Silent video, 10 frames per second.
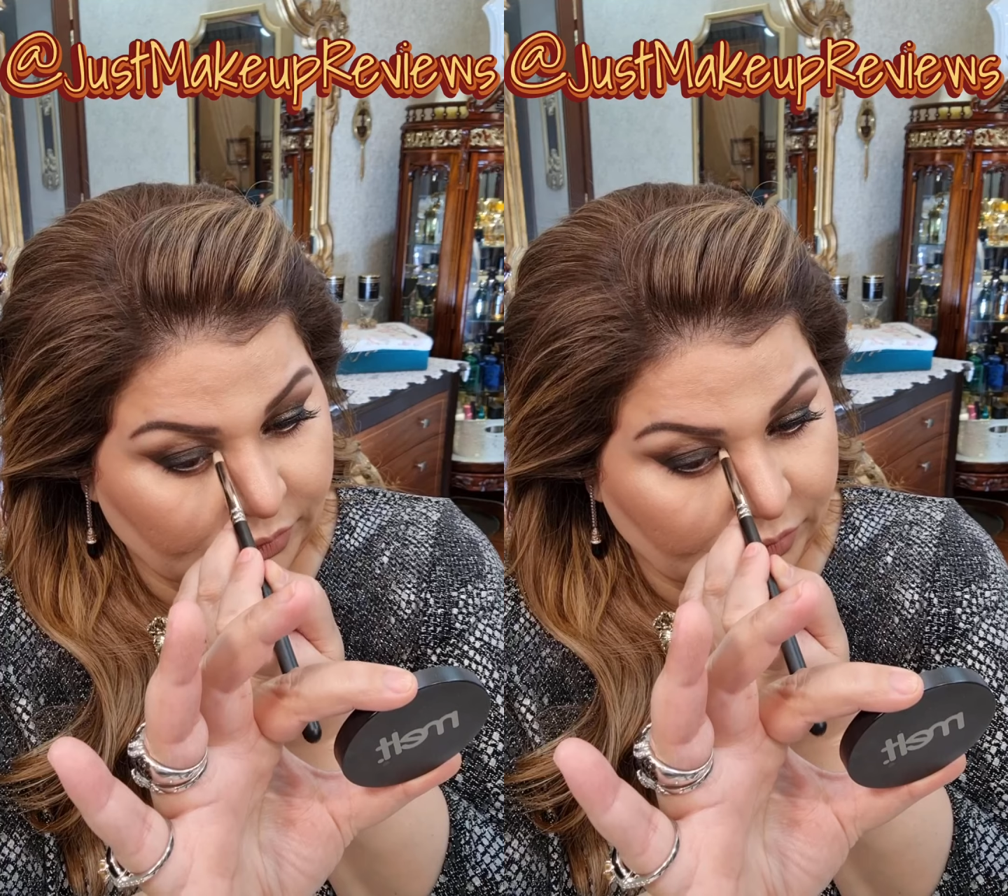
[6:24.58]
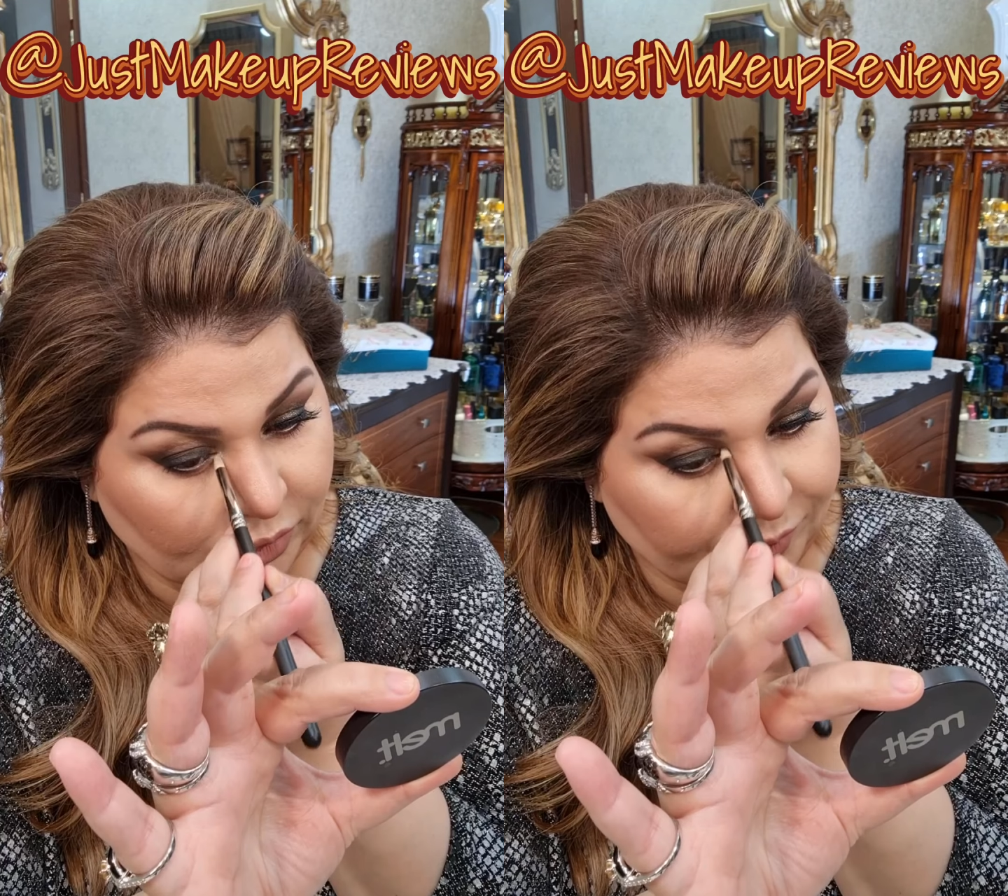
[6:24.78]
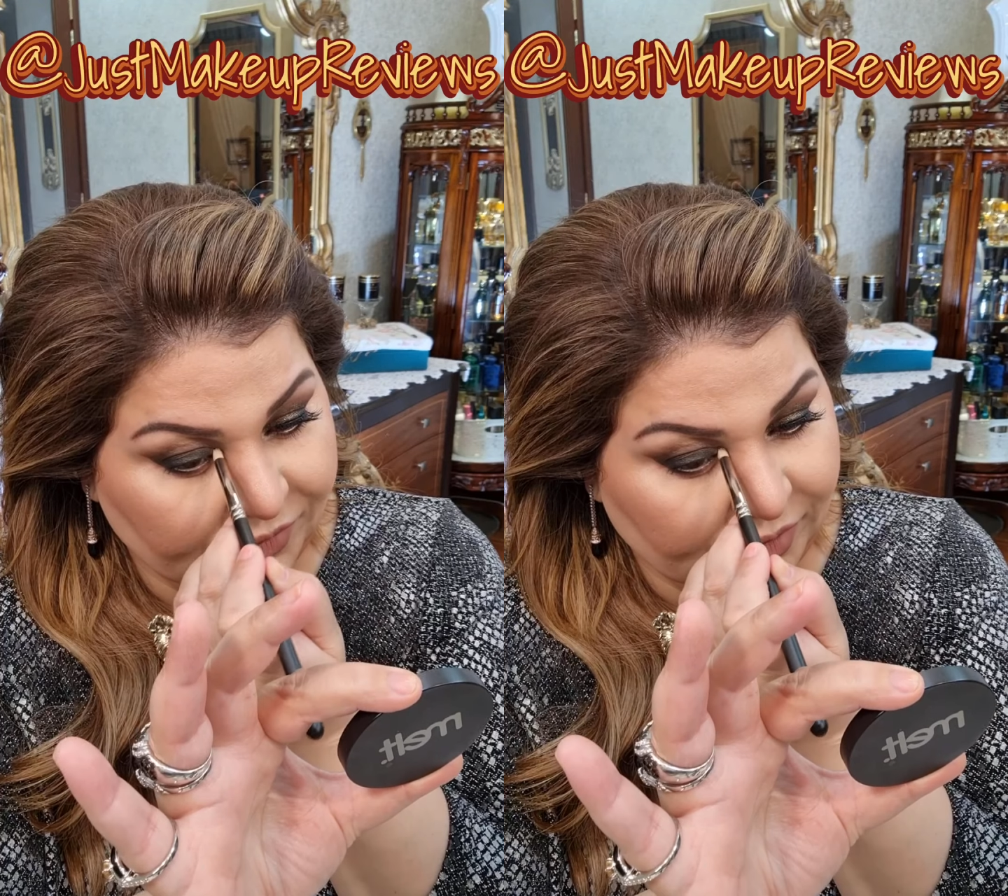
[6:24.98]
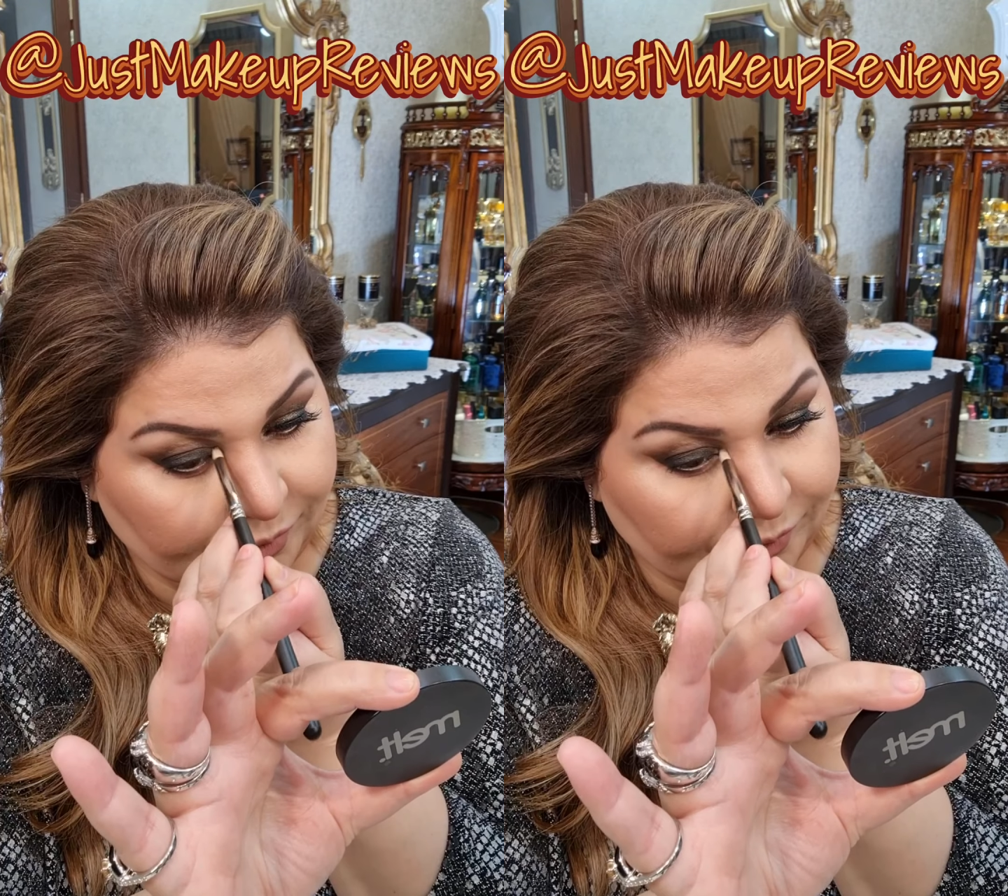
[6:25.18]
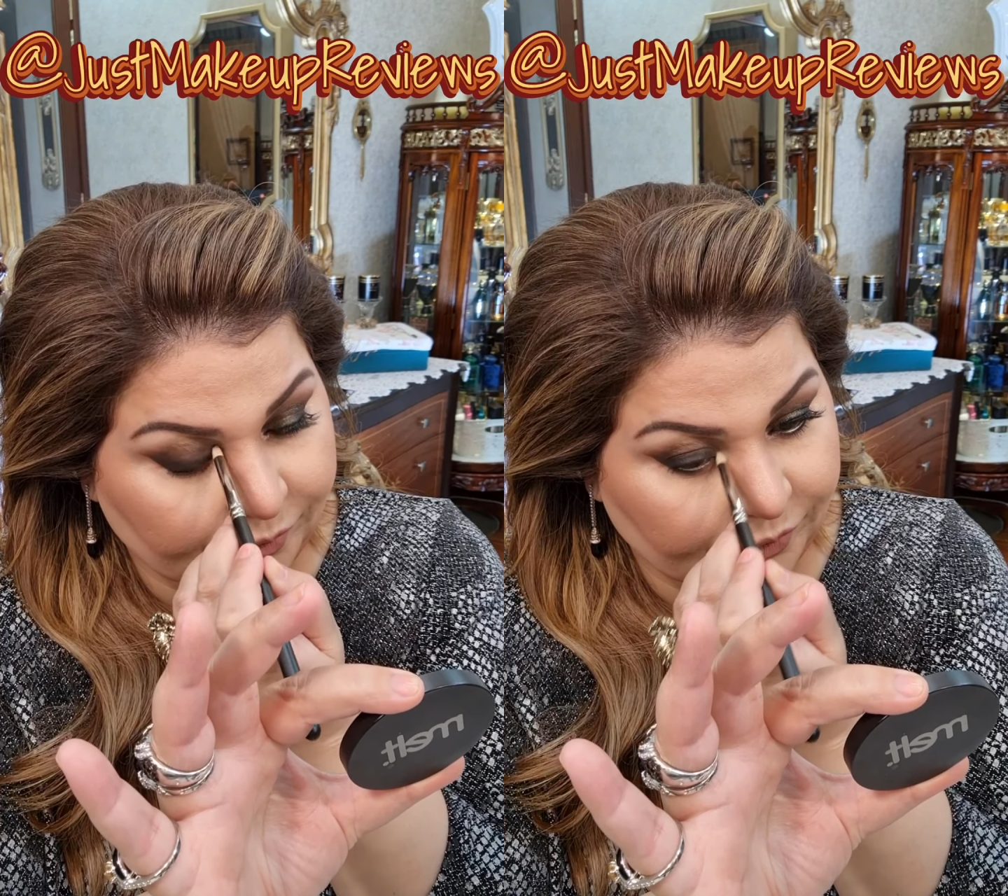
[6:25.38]
top it up
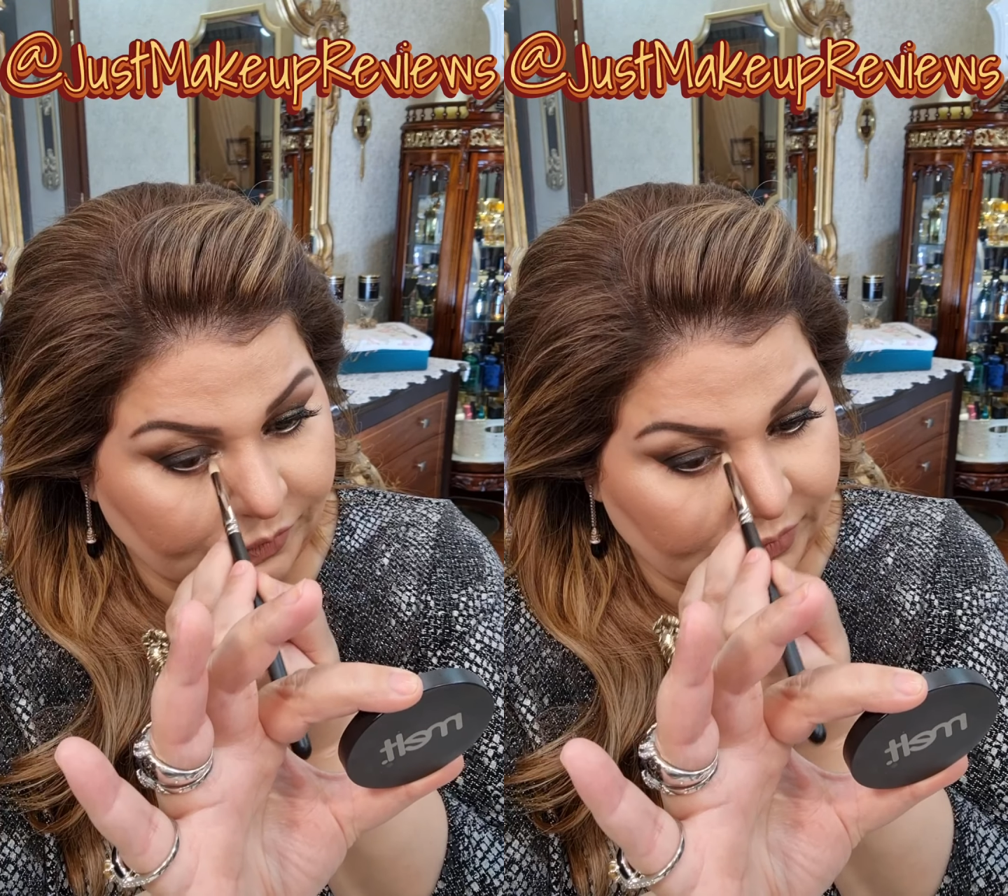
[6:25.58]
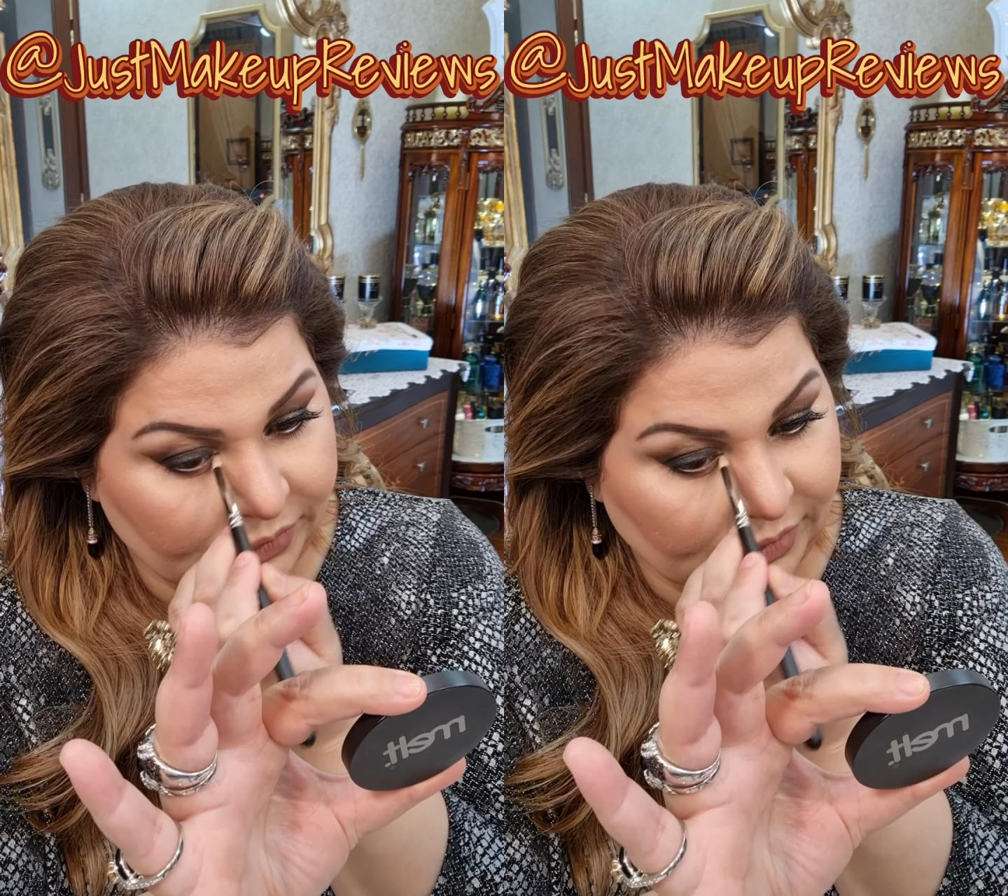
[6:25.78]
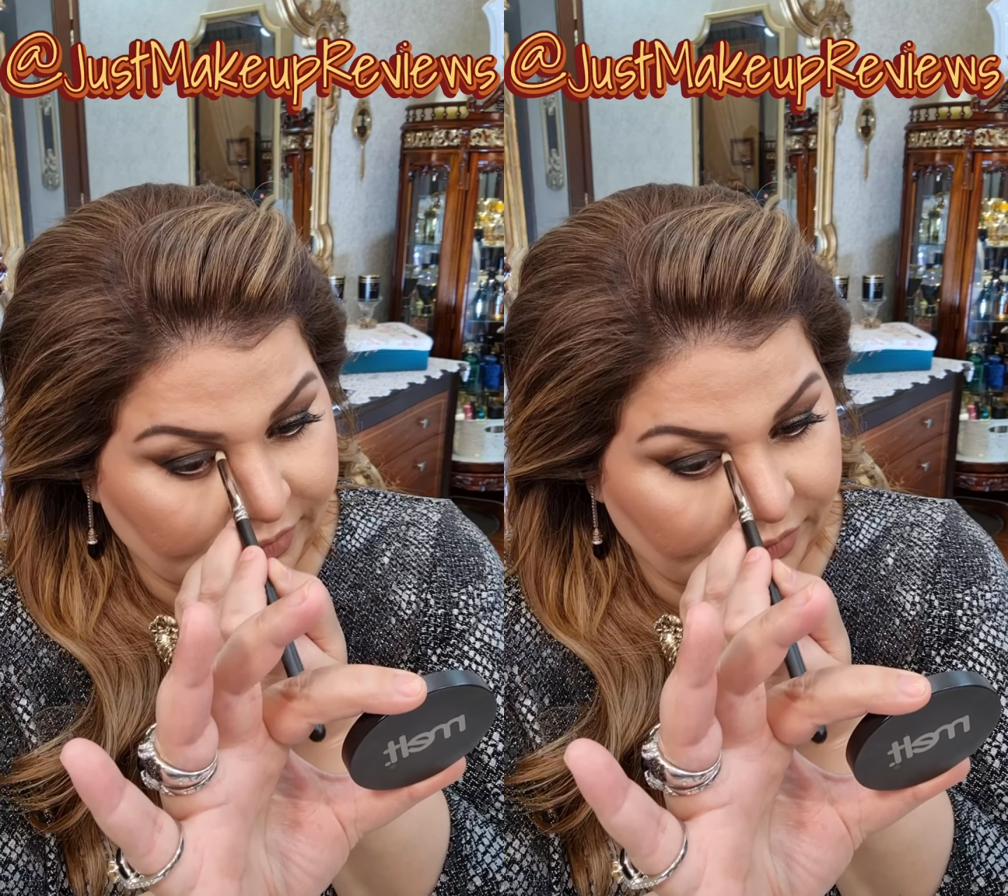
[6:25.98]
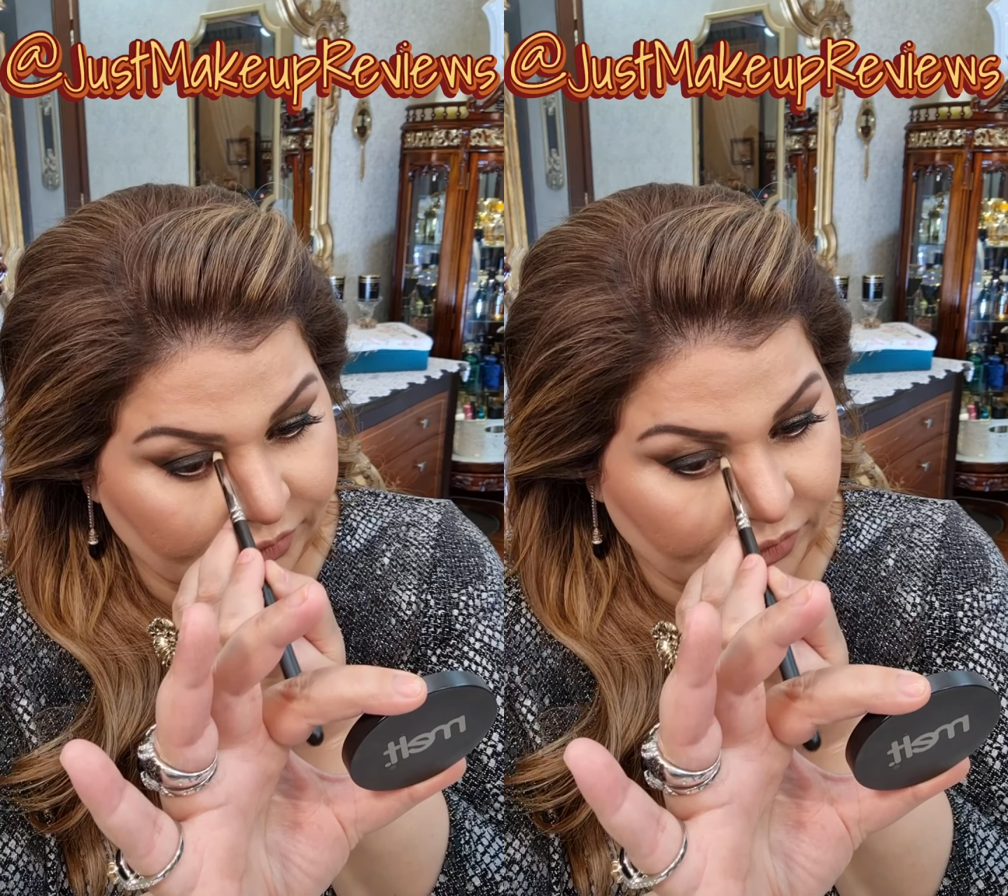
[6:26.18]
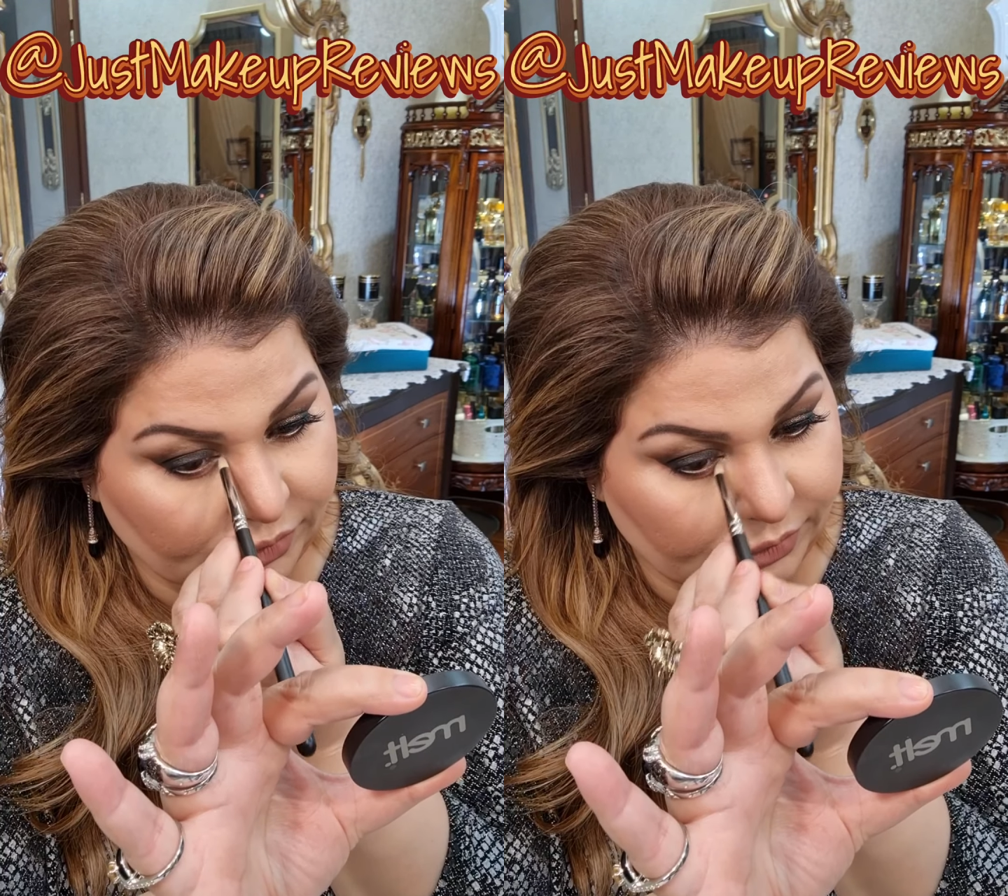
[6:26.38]
in the inner
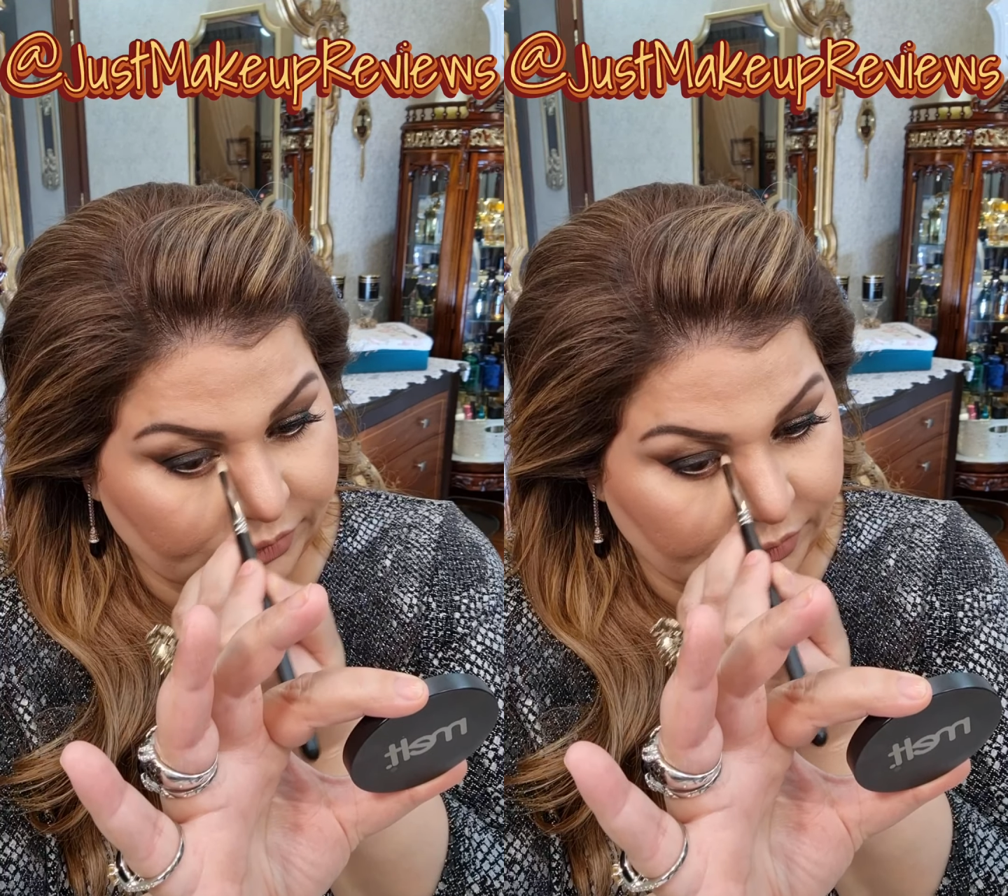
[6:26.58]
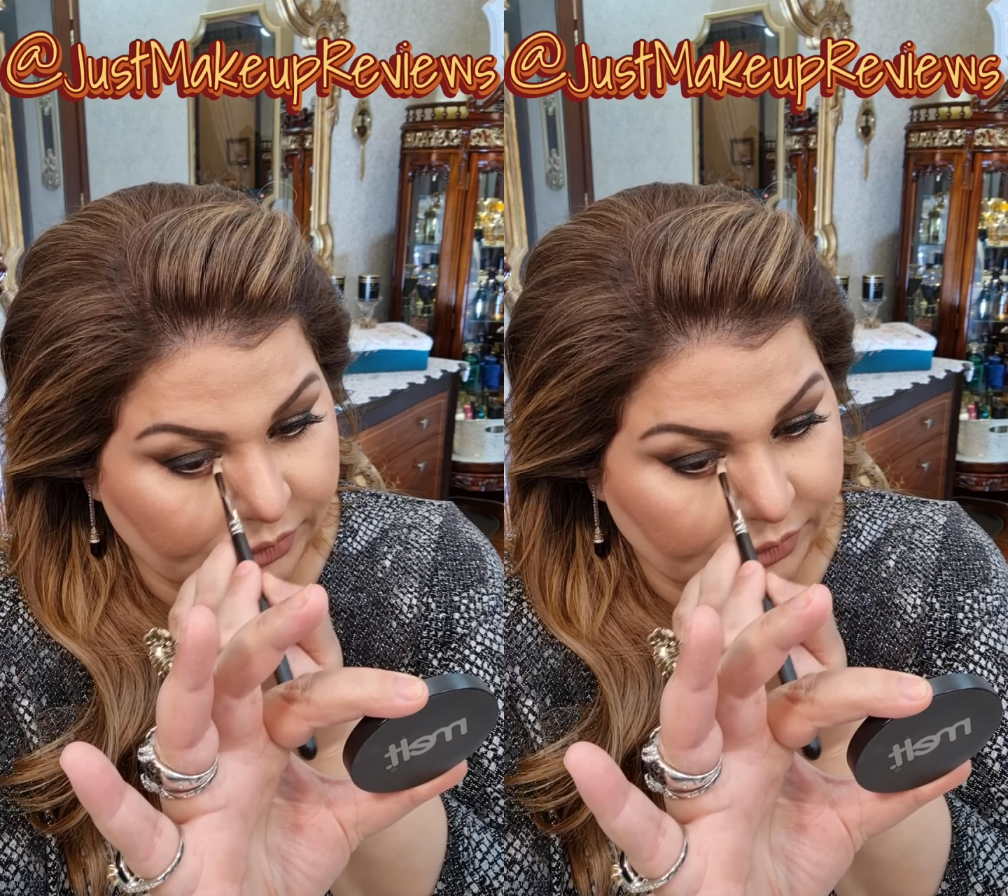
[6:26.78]
corner